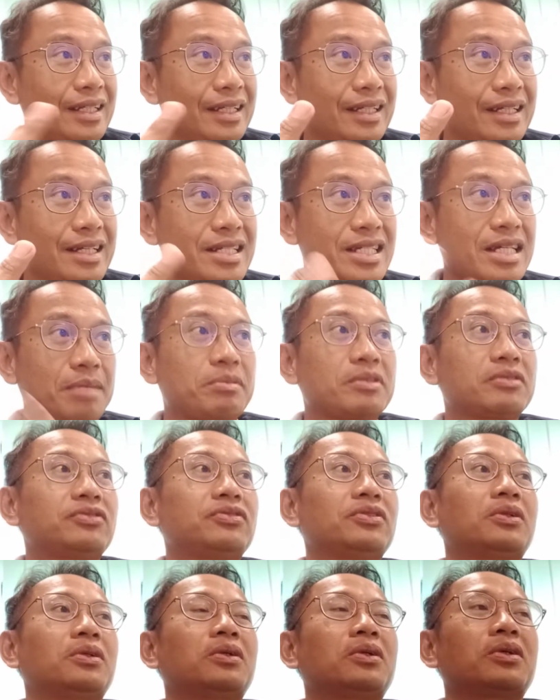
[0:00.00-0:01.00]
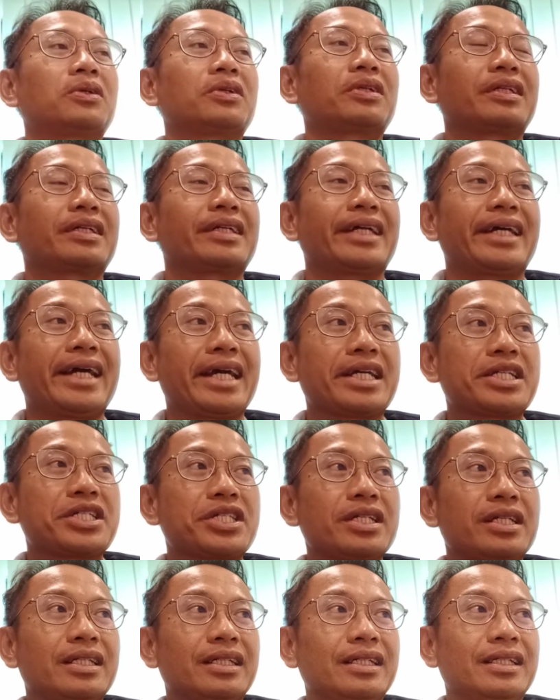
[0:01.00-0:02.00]
Chapter 4,
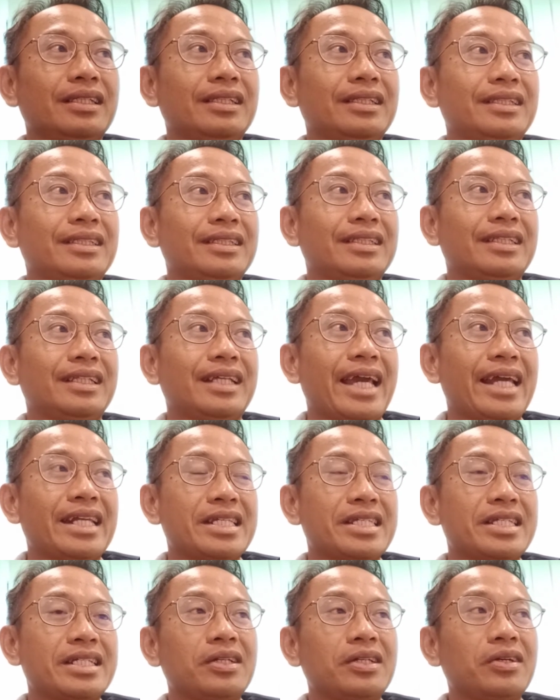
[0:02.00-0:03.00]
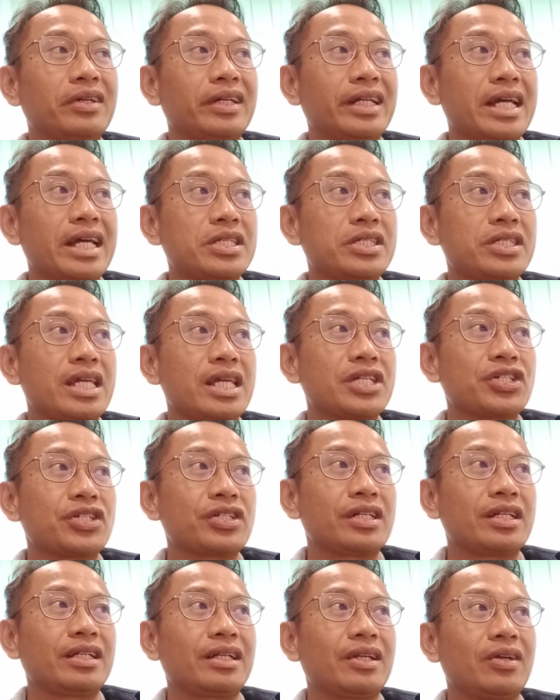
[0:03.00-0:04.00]
external and internal
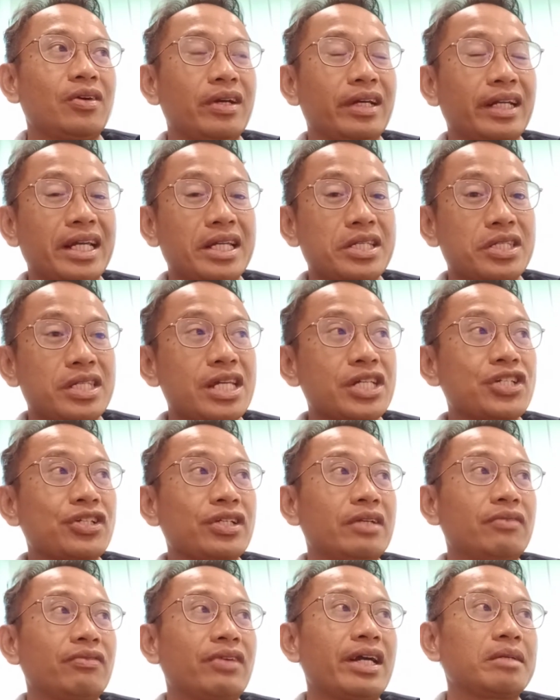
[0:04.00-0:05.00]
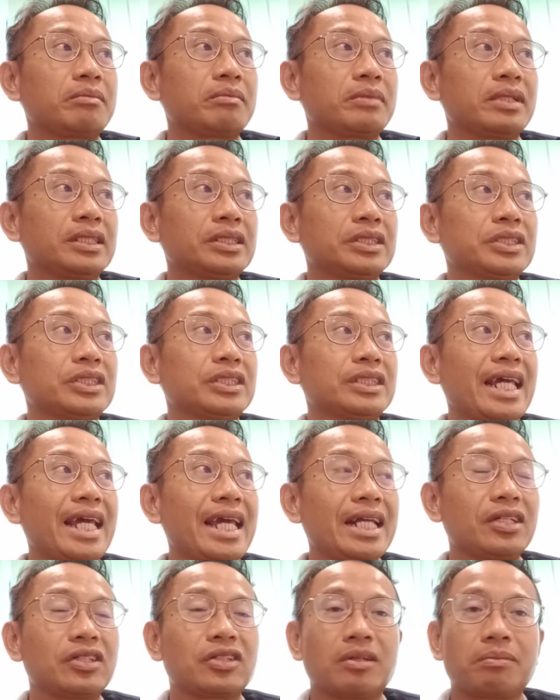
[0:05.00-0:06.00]
organizational environments
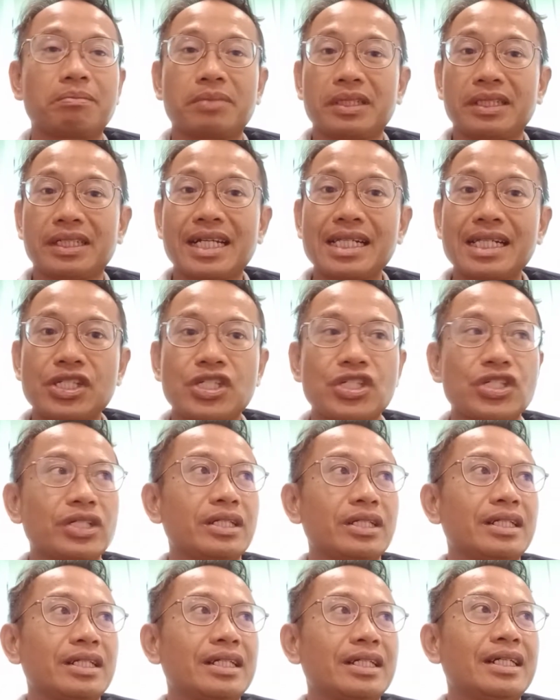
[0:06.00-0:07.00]
and corporate culture.